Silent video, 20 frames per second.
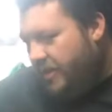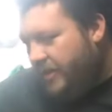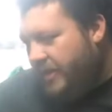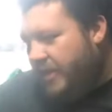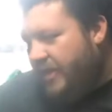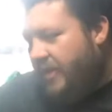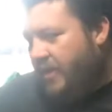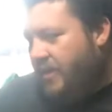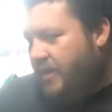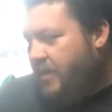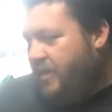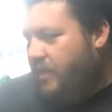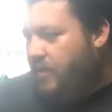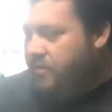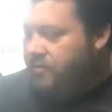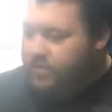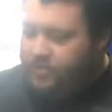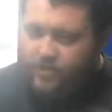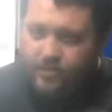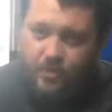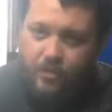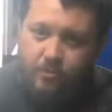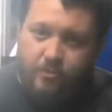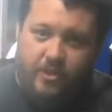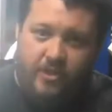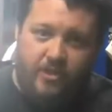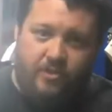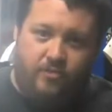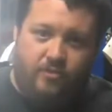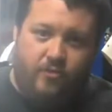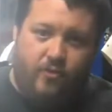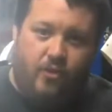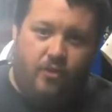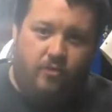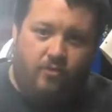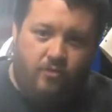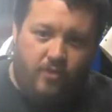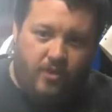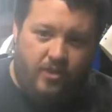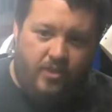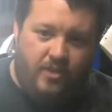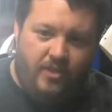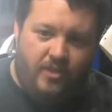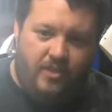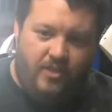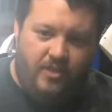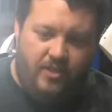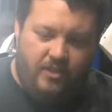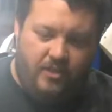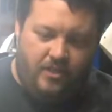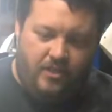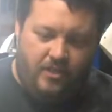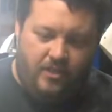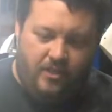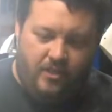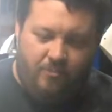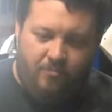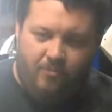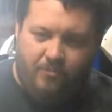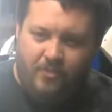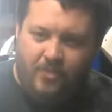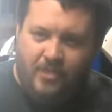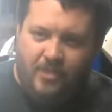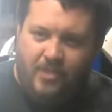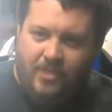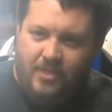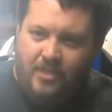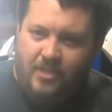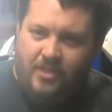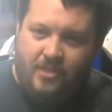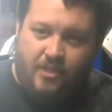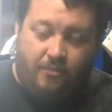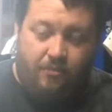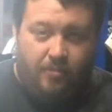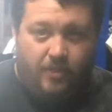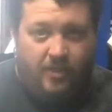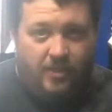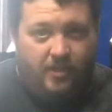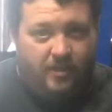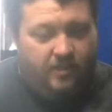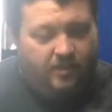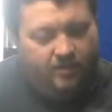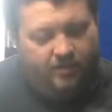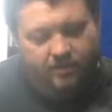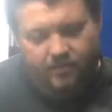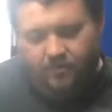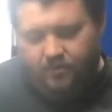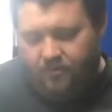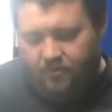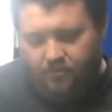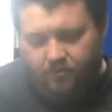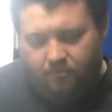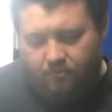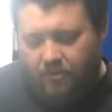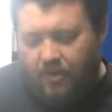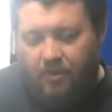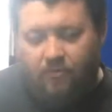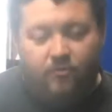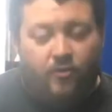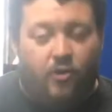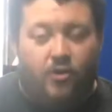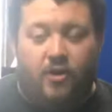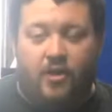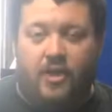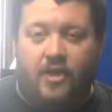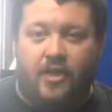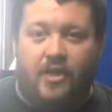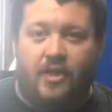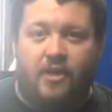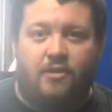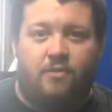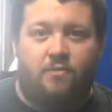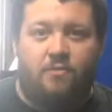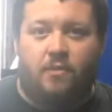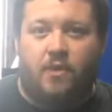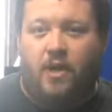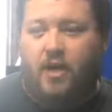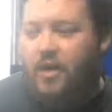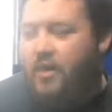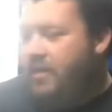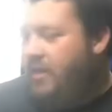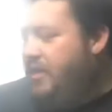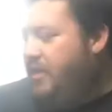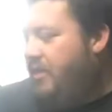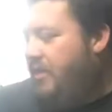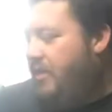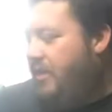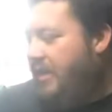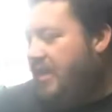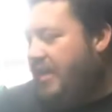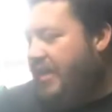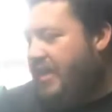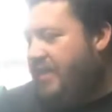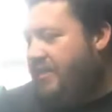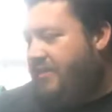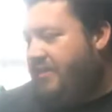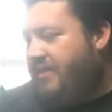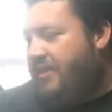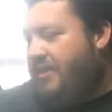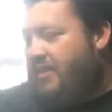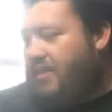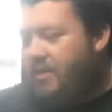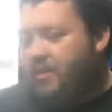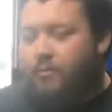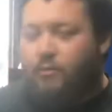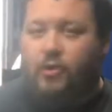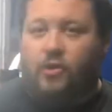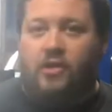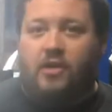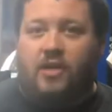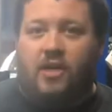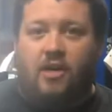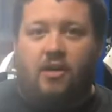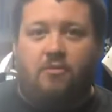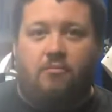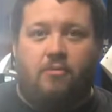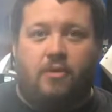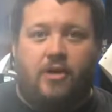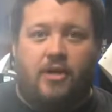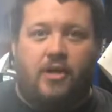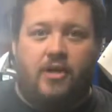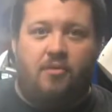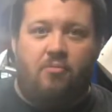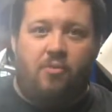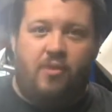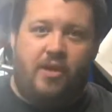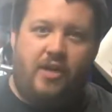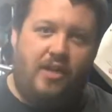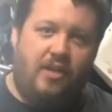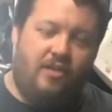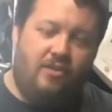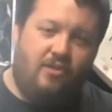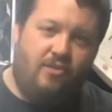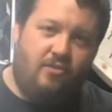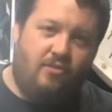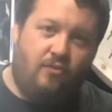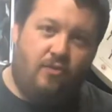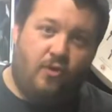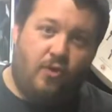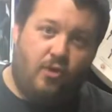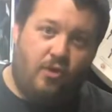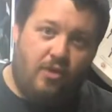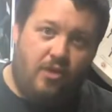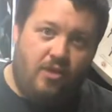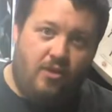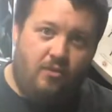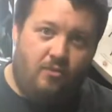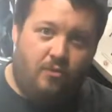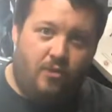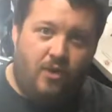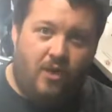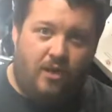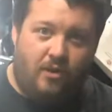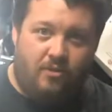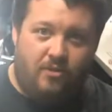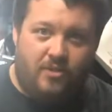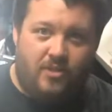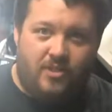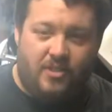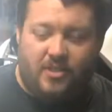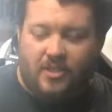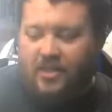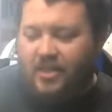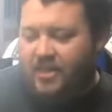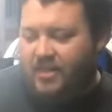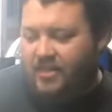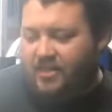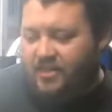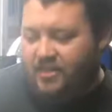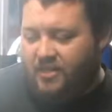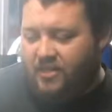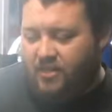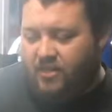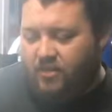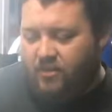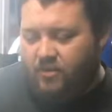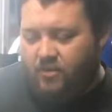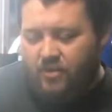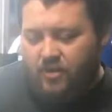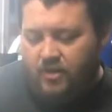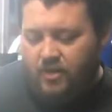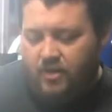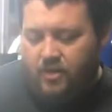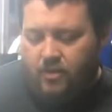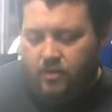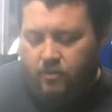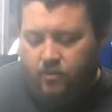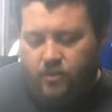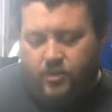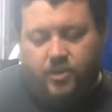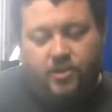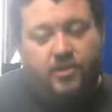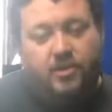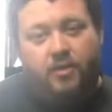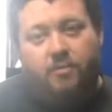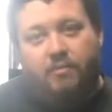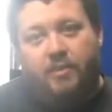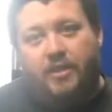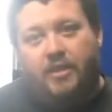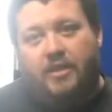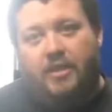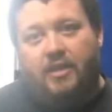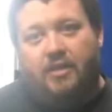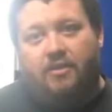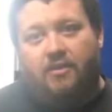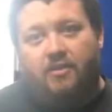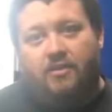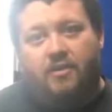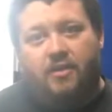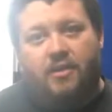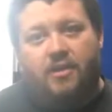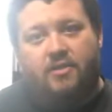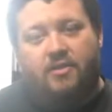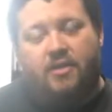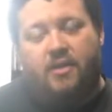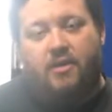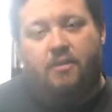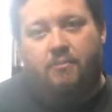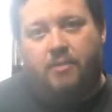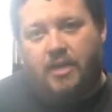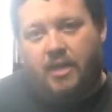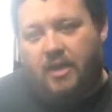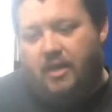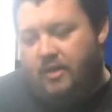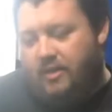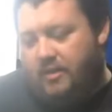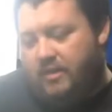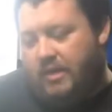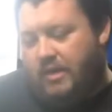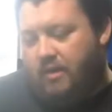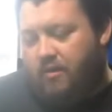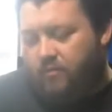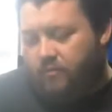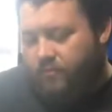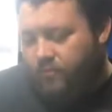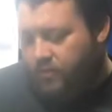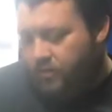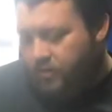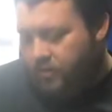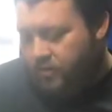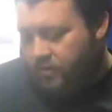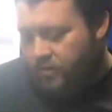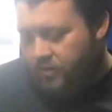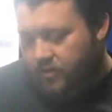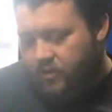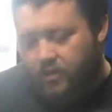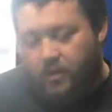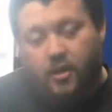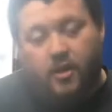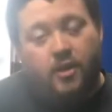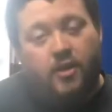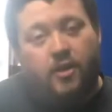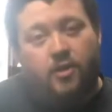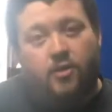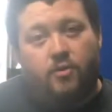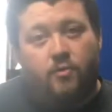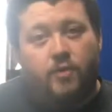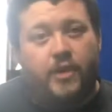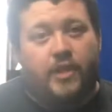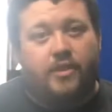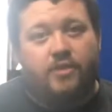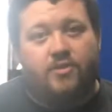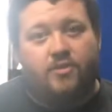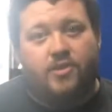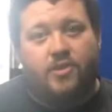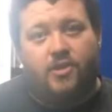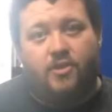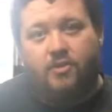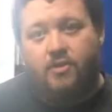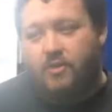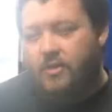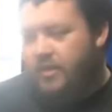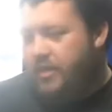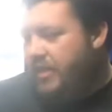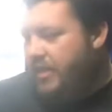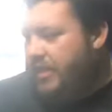yeah, it's nobody's fault really. Could be my fault, I guess, but I guess I didn't communicate my plans fully, what I was intending to do, which isn't a big deal. He's going to be out of town for another week or so,